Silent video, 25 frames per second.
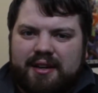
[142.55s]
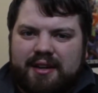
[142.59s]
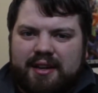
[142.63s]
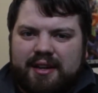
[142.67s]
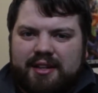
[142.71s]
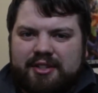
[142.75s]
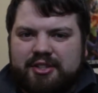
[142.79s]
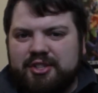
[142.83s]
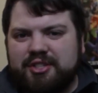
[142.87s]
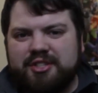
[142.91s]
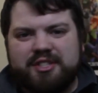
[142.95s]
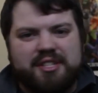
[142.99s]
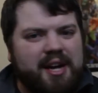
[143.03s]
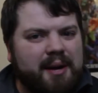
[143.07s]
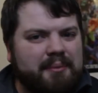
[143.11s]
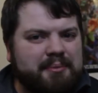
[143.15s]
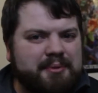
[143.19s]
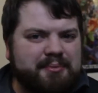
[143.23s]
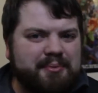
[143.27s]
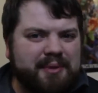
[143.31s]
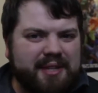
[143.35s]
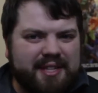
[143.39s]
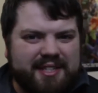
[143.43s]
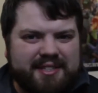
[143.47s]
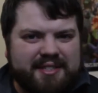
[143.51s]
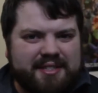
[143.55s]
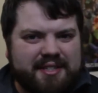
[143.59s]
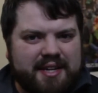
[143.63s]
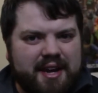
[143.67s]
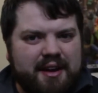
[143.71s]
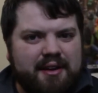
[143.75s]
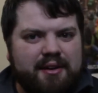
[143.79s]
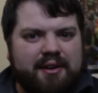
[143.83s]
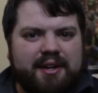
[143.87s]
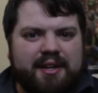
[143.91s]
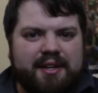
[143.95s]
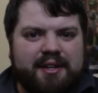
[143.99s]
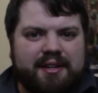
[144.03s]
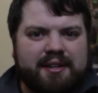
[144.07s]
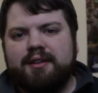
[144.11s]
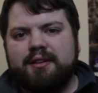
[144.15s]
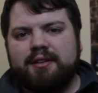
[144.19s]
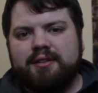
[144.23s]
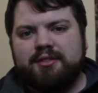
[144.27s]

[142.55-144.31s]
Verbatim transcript: it just stops being scary.